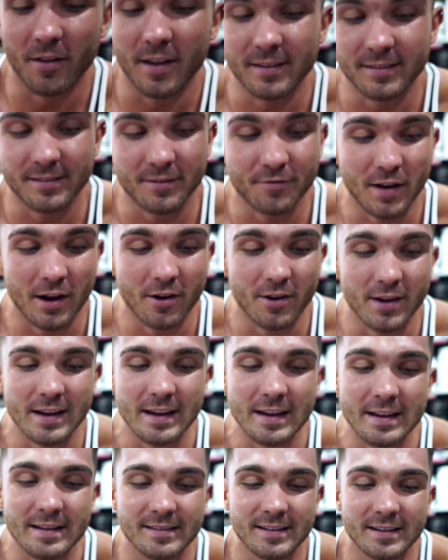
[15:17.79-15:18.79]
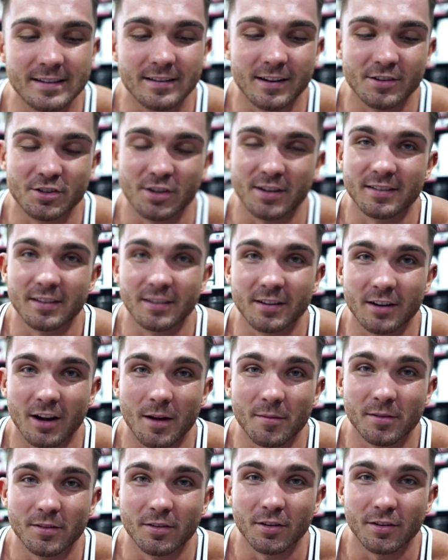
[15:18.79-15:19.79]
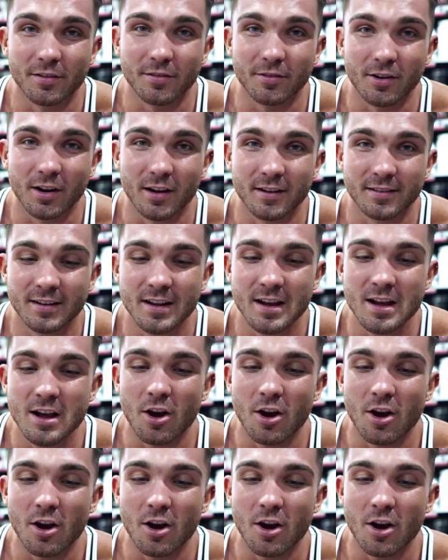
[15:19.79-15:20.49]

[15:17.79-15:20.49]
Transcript: It's very easy digesting carb source for us.